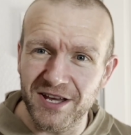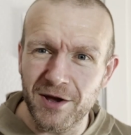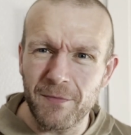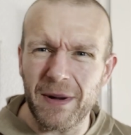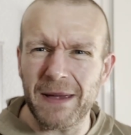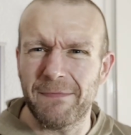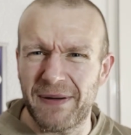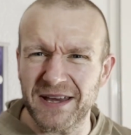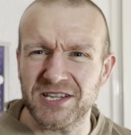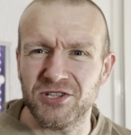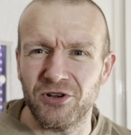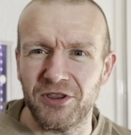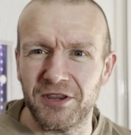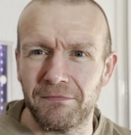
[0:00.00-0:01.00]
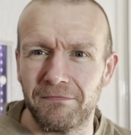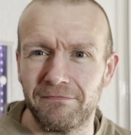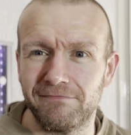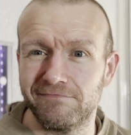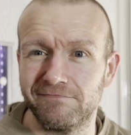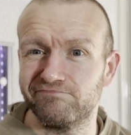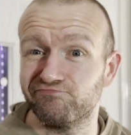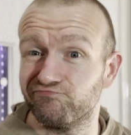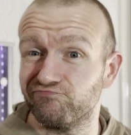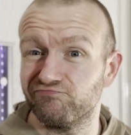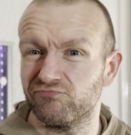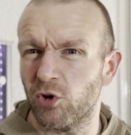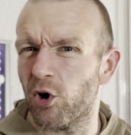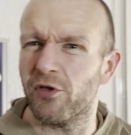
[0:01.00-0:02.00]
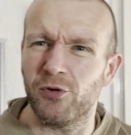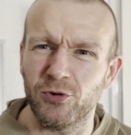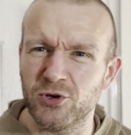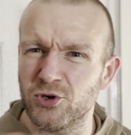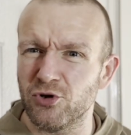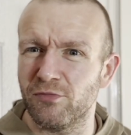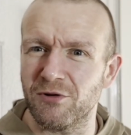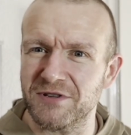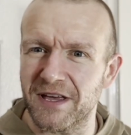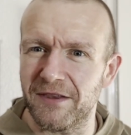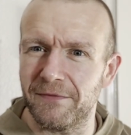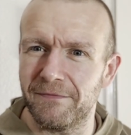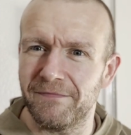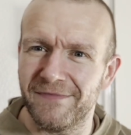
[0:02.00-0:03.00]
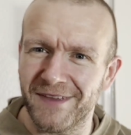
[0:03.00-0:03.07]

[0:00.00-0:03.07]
by pissing on them or throwing snowballs at them.